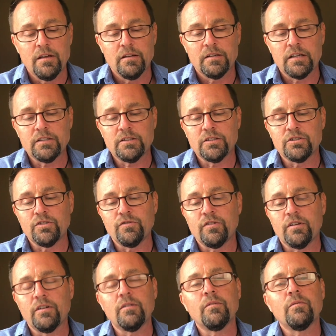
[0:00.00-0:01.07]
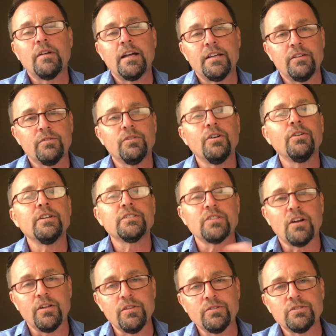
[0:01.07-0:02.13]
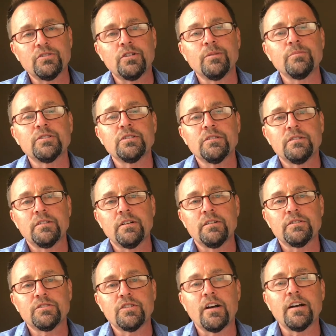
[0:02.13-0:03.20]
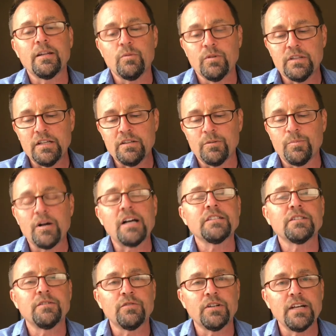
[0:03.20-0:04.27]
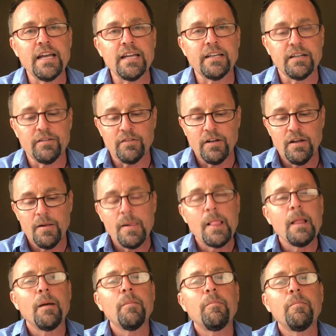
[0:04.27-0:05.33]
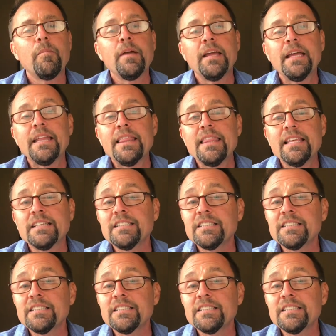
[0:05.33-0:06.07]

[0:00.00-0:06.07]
Because you'll notice all those terms, they're starting with either positive or negative. In this